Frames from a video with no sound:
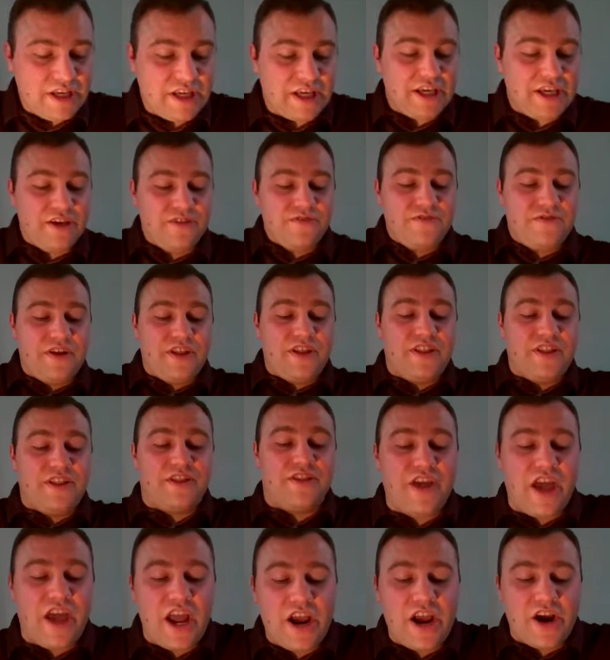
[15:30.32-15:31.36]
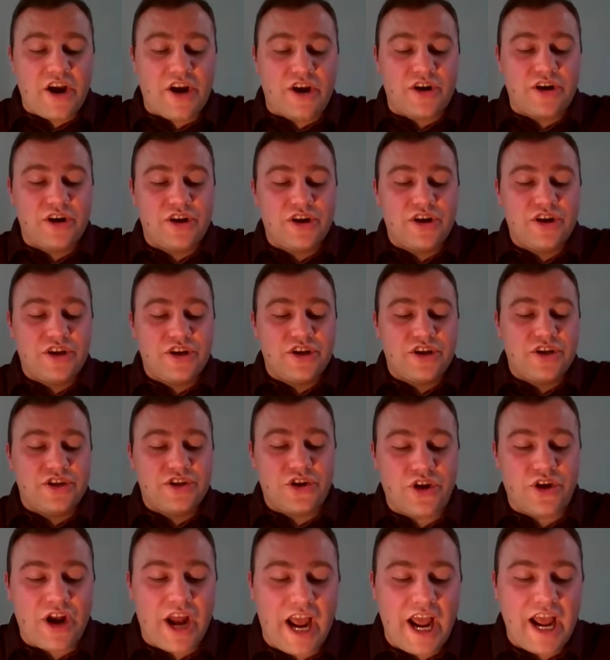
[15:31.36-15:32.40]
even there
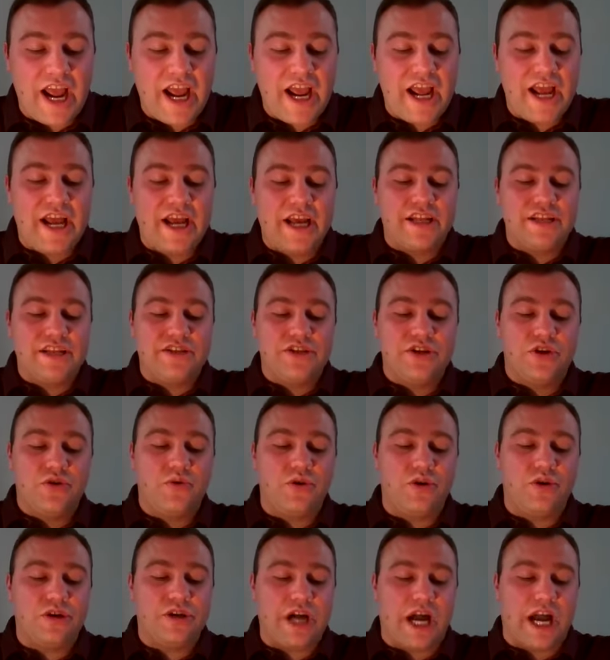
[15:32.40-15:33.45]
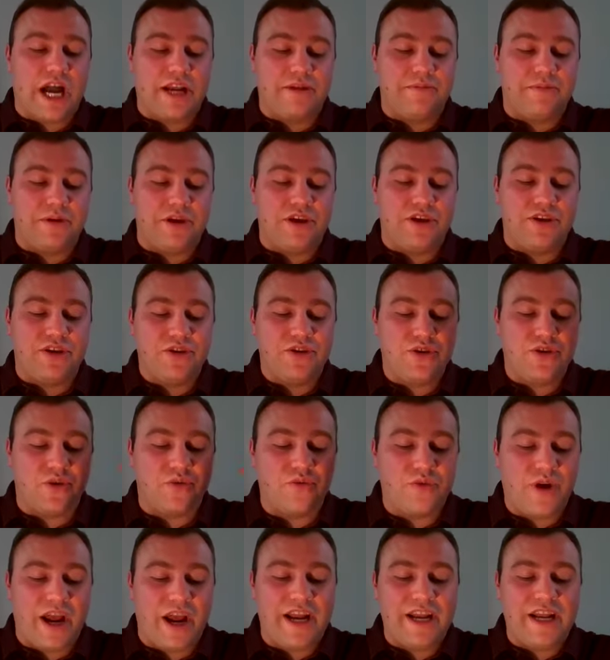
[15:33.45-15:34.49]
your hand will guide me. Your
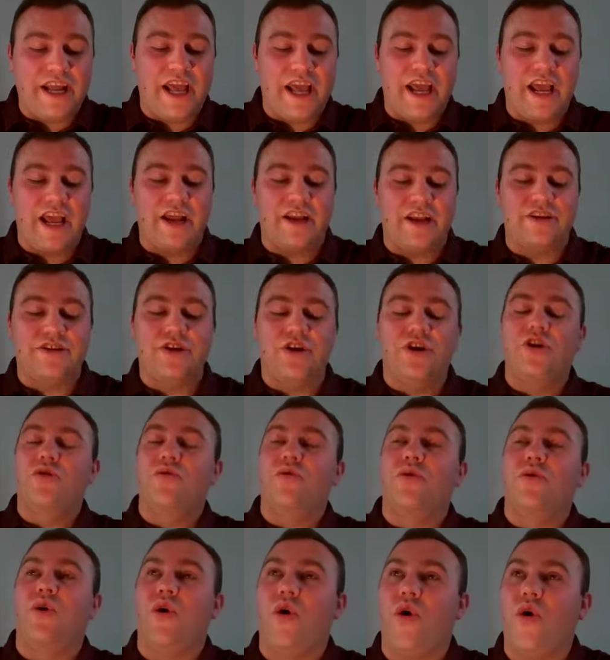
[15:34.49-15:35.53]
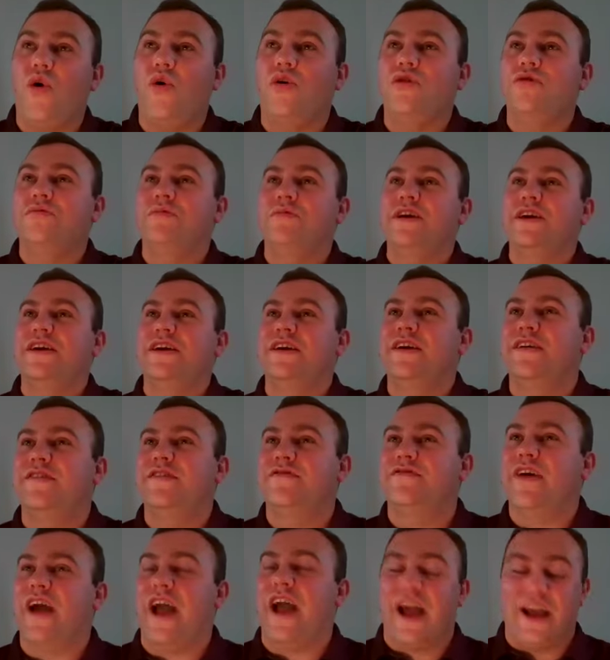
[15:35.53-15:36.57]
right hand will hold me
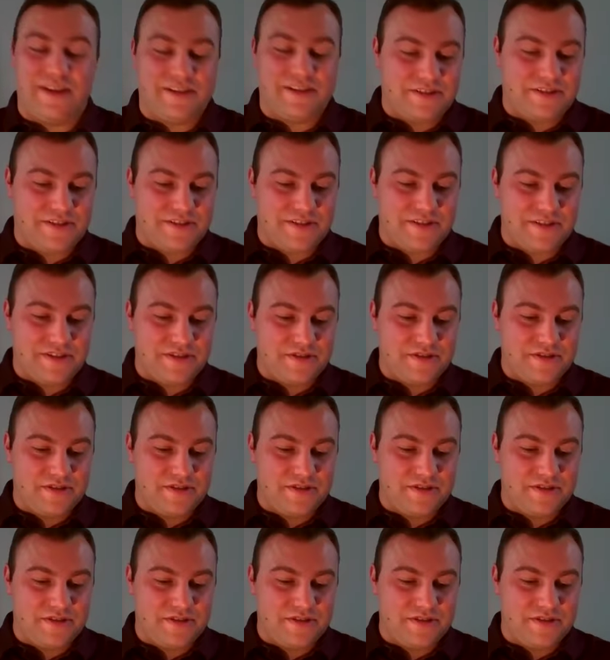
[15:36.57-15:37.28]
fast.